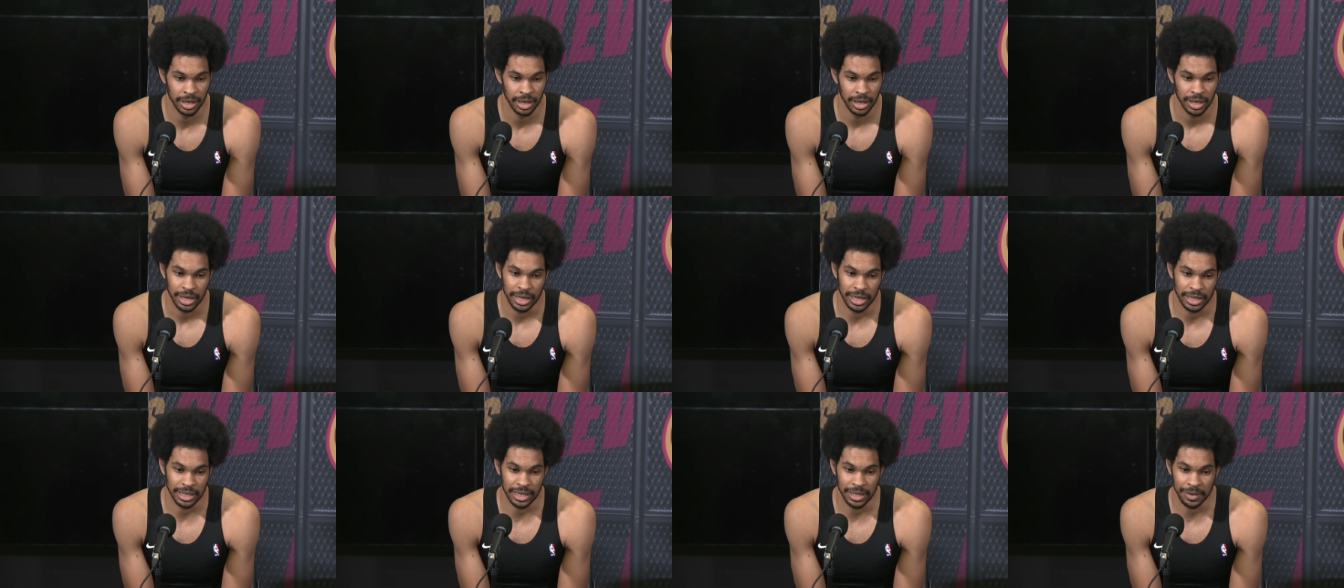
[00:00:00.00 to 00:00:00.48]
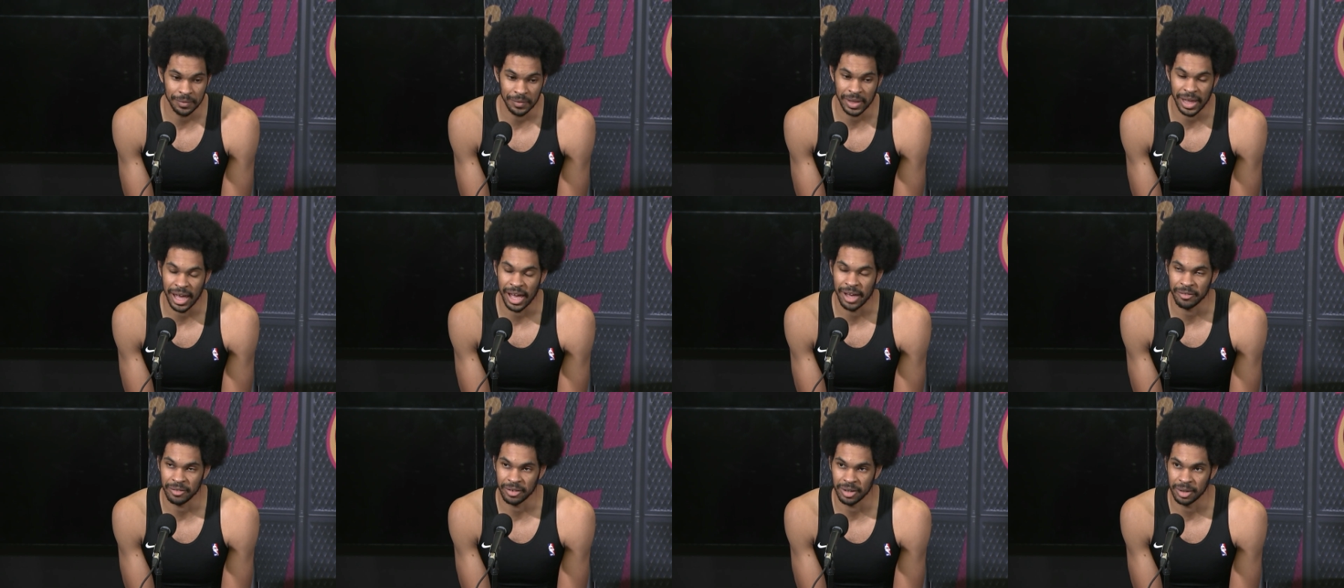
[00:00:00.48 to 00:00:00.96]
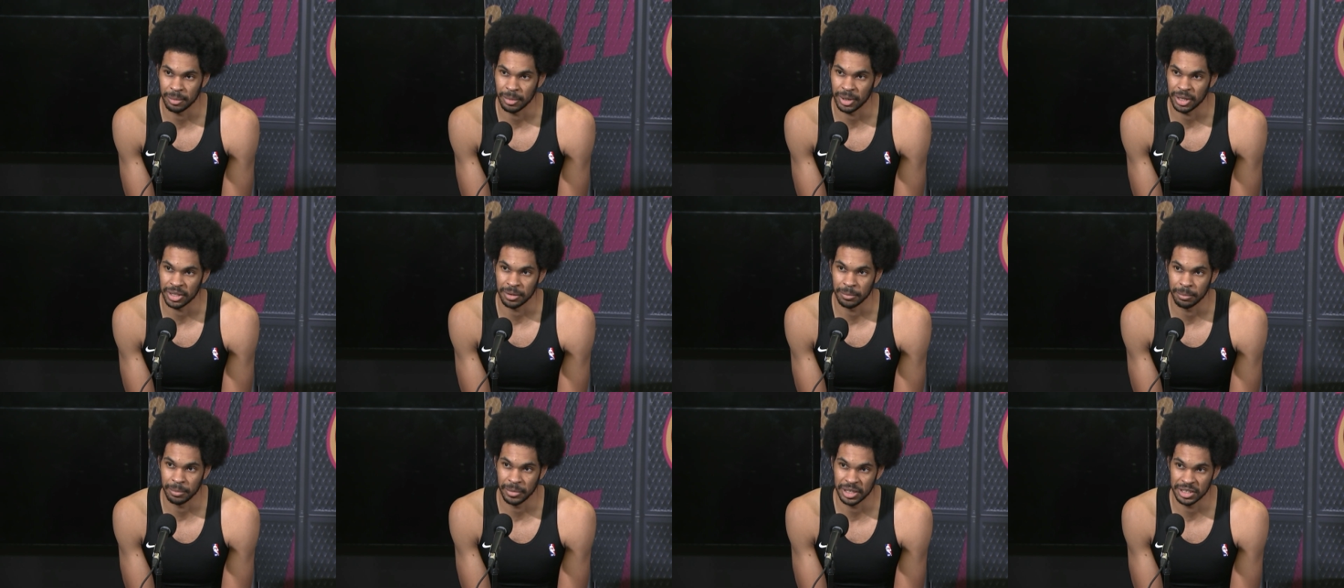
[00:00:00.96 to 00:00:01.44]
And even having him on
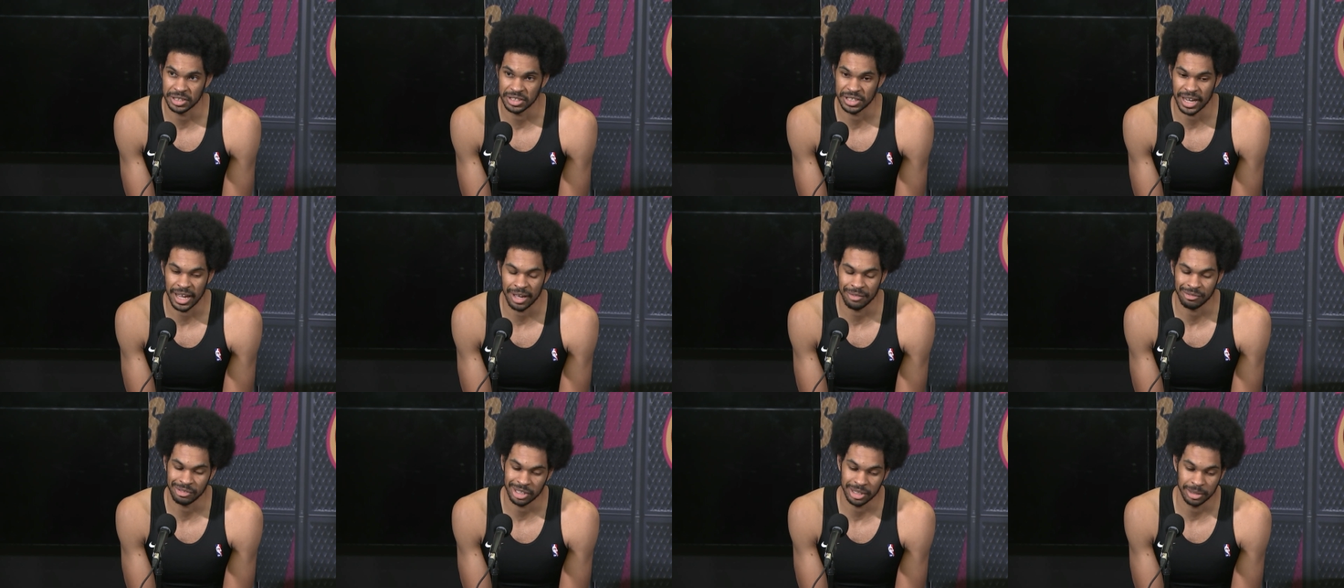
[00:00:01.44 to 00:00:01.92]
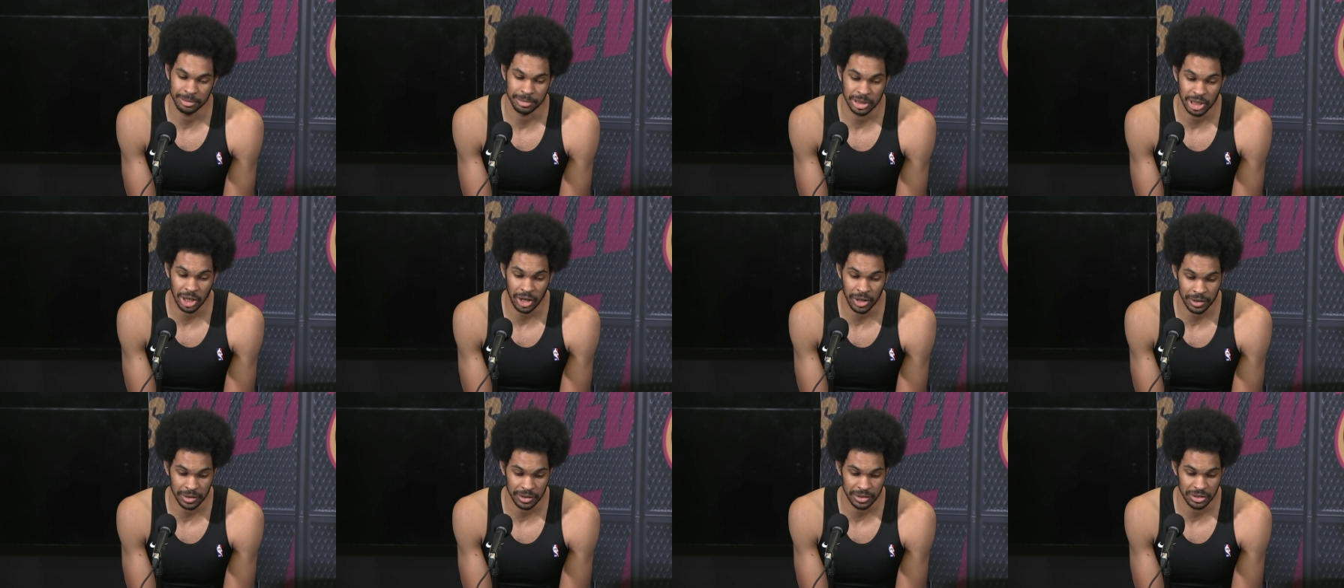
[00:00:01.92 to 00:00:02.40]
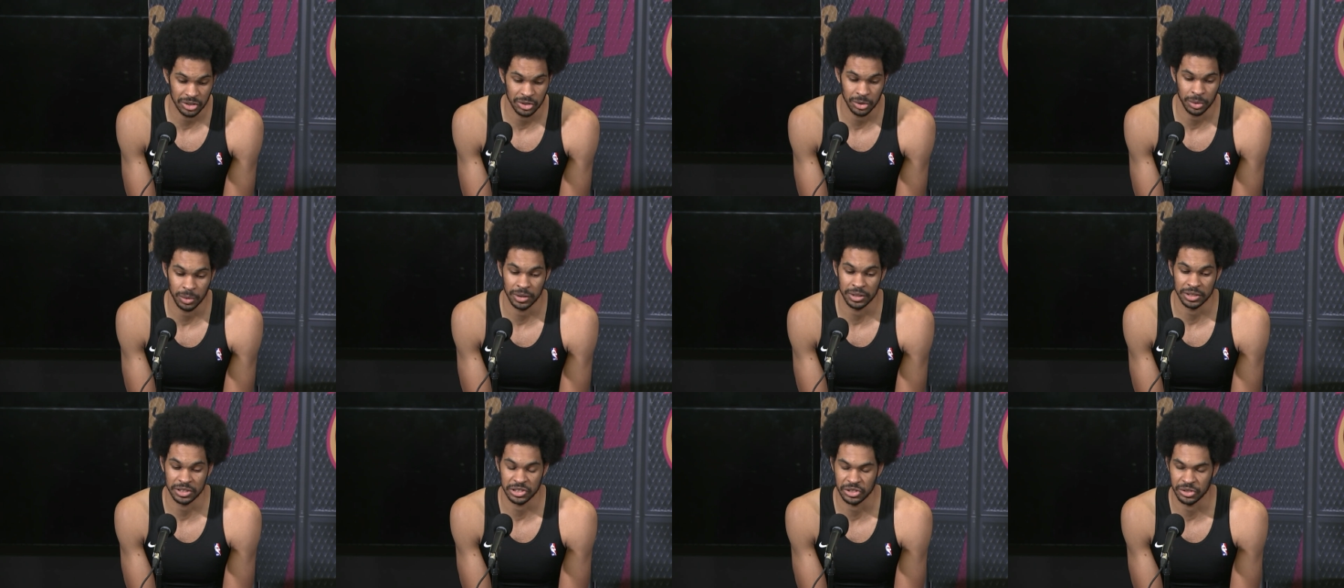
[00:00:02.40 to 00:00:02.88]
the bench, having him talking to
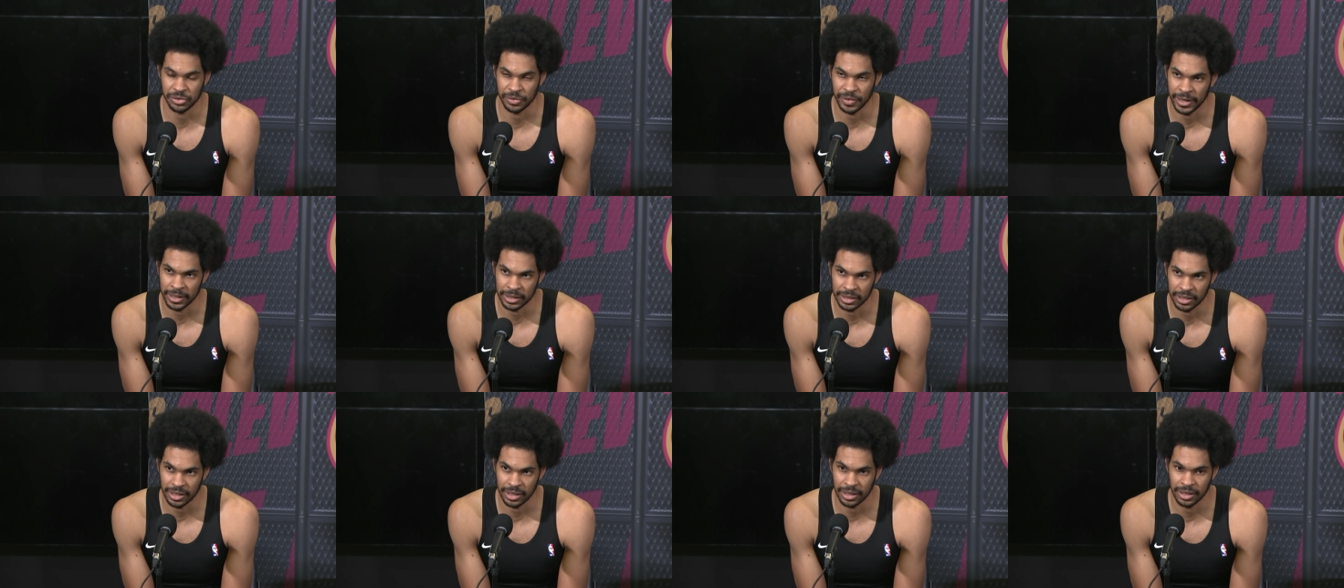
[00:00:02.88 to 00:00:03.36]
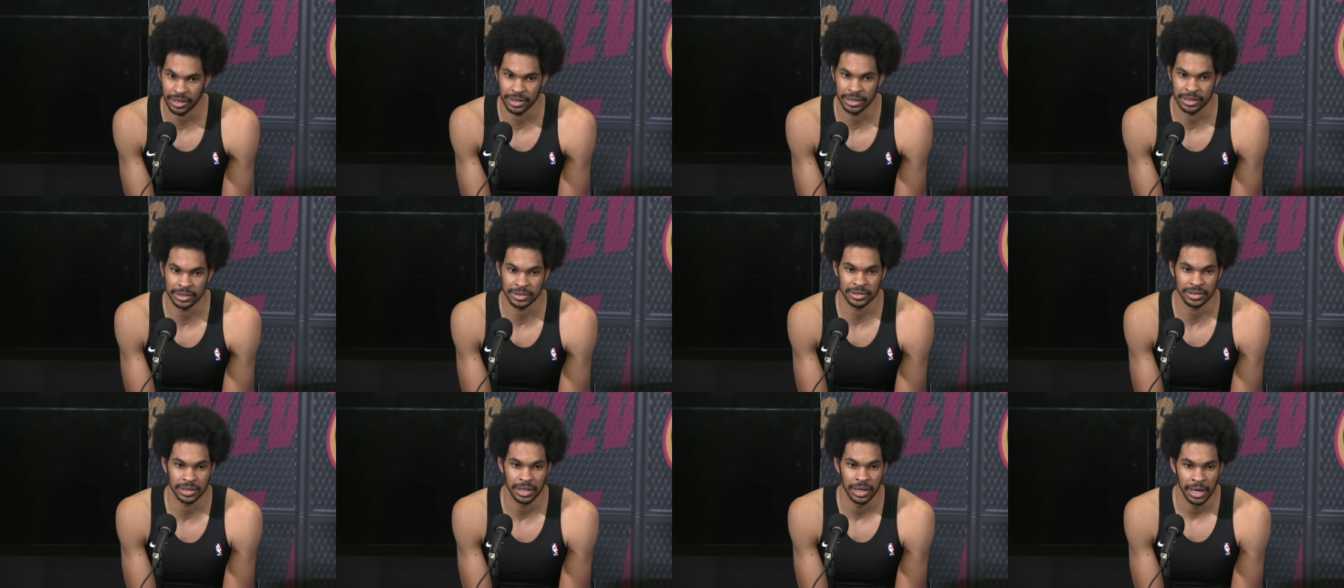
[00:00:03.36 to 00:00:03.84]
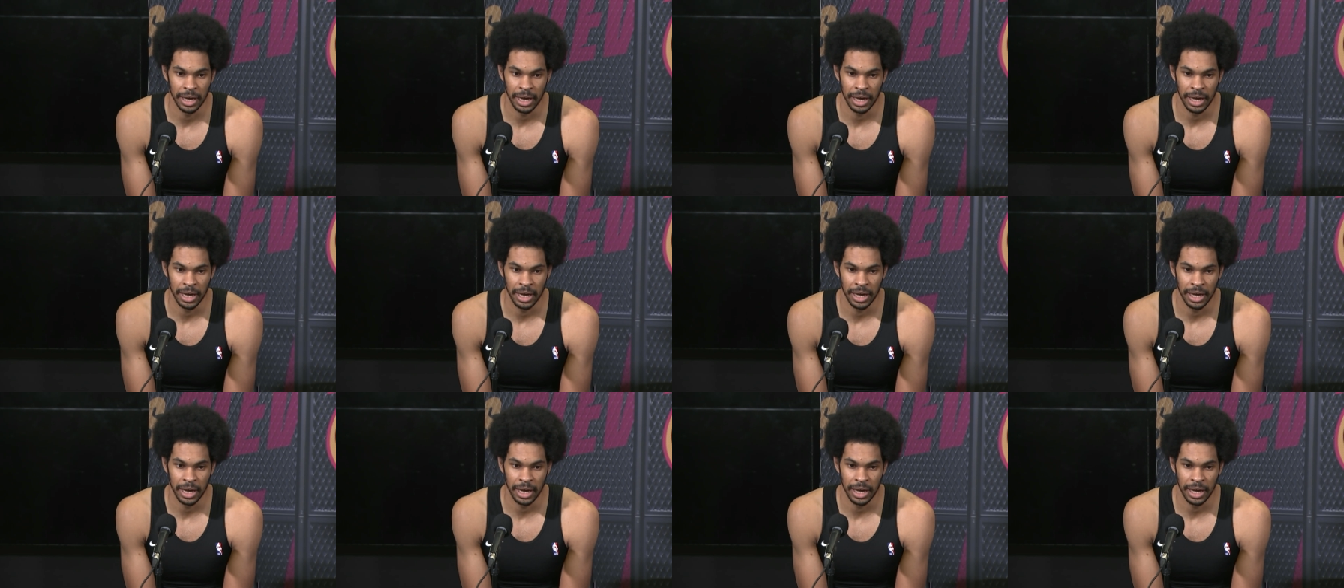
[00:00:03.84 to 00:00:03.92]
us, directing us,